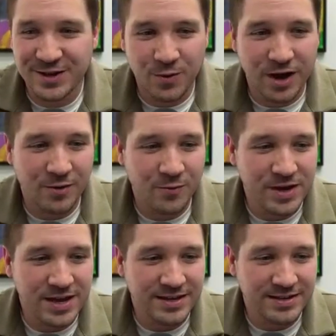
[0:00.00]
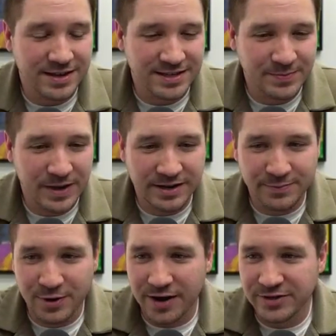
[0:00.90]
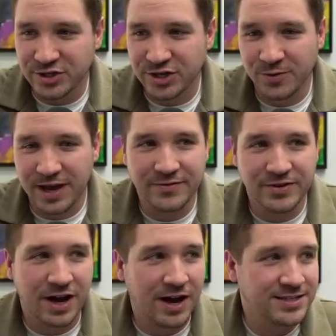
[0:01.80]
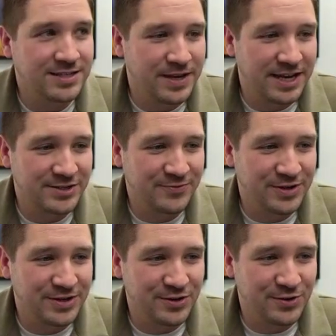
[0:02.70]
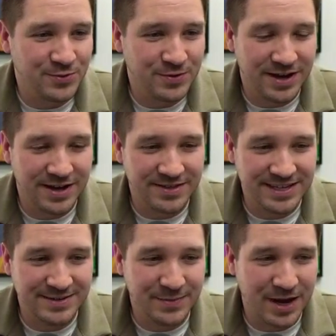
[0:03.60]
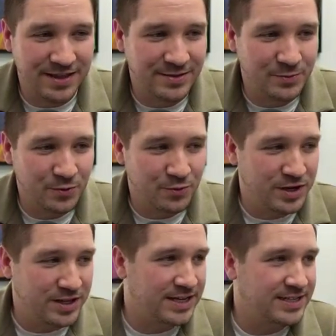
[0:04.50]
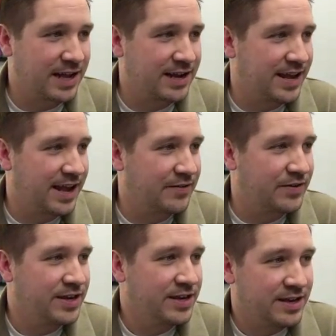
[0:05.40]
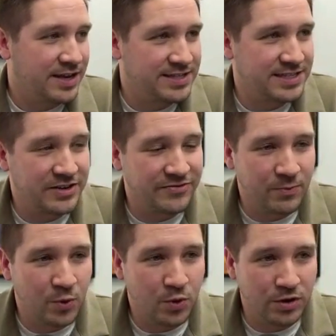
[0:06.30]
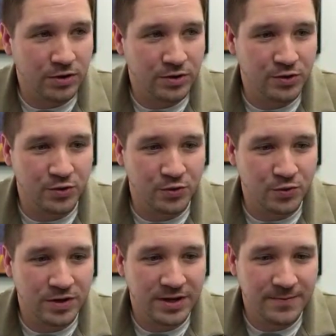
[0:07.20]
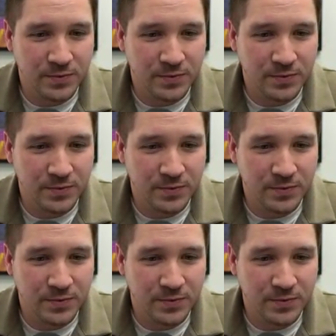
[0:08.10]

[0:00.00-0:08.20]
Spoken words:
Well, speaking of Profit Share, we have an awesome guest for you this month, and we're really excited to have Steve Moore, who